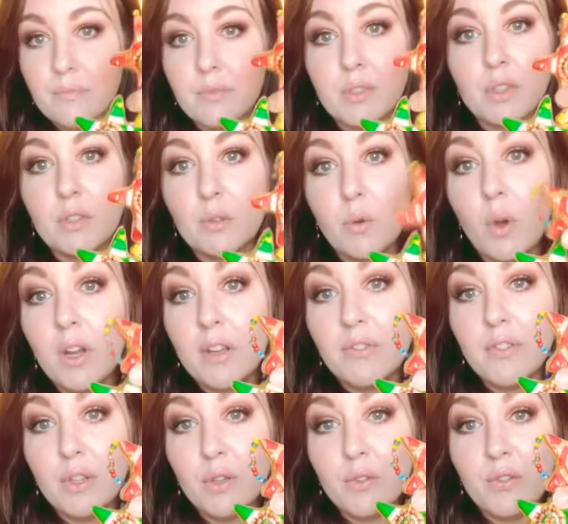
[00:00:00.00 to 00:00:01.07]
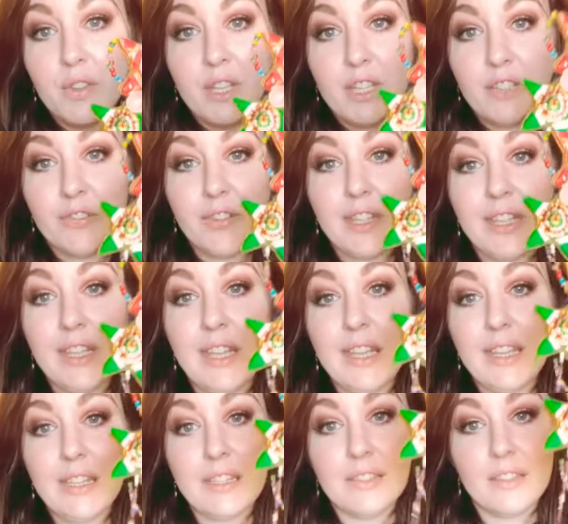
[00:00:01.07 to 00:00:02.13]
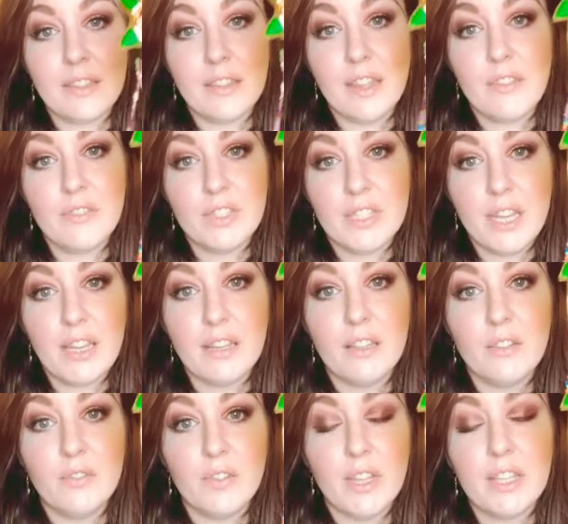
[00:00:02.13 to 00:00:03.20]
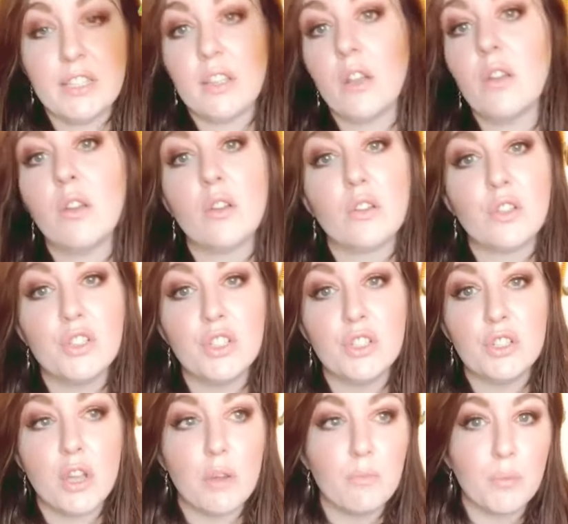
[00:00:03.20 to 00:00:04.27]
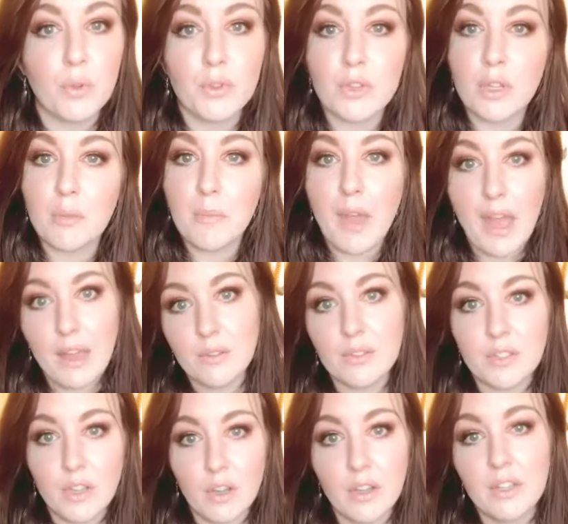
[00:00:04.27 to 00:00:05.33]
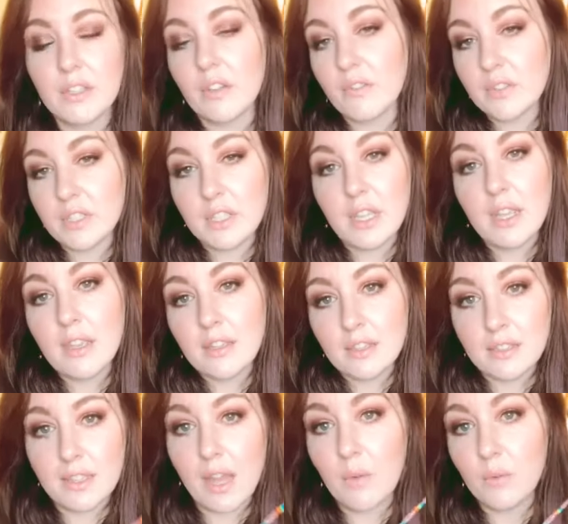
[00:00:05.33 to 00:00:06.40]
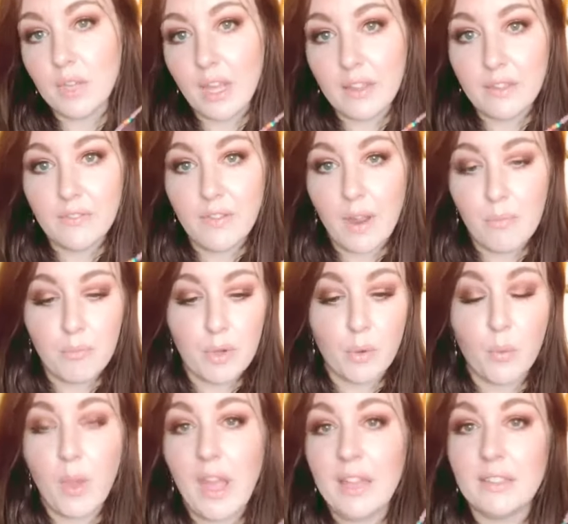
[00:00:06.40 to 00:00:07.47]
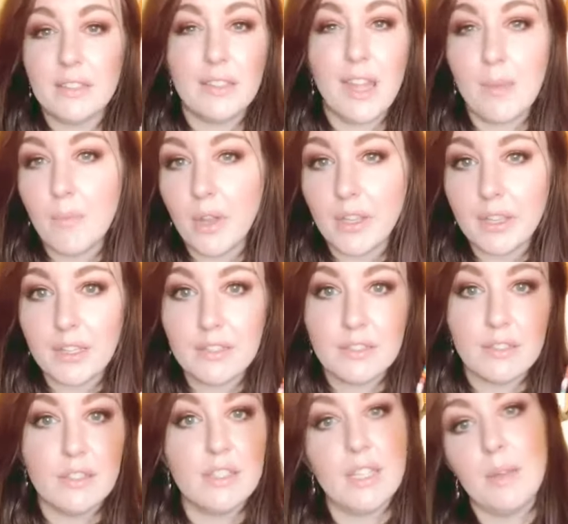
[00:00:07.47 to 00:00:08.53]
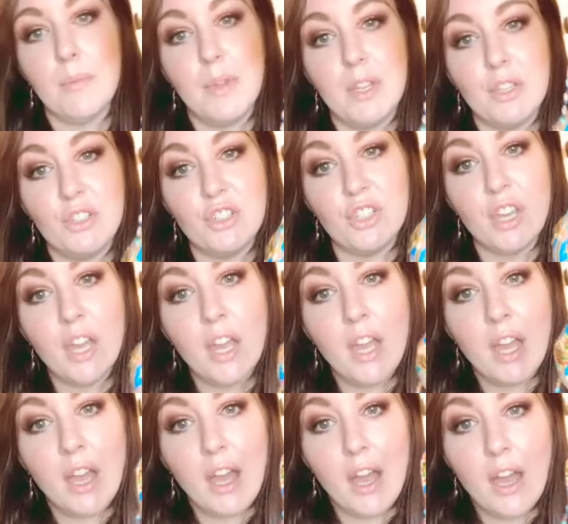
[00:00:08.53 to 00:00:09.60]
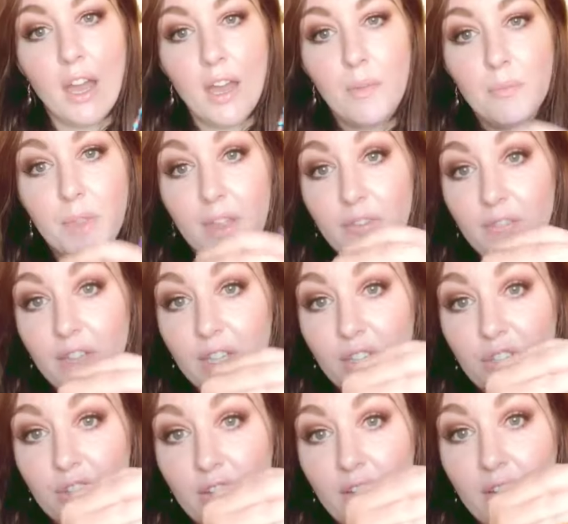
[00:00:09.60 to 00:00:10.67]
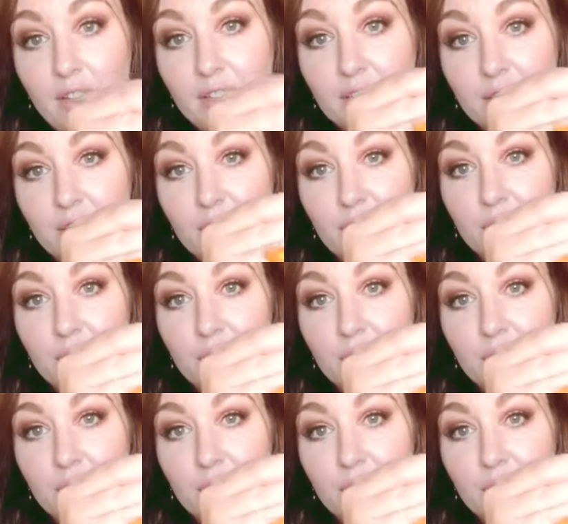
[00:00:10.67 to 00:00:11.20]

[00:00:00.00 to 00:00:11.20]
quite a few of these for years and they've stayed lovely so long as you don't put them outside obviously because that would get the fabric wet and they might get sun damaged. Um, they feature a little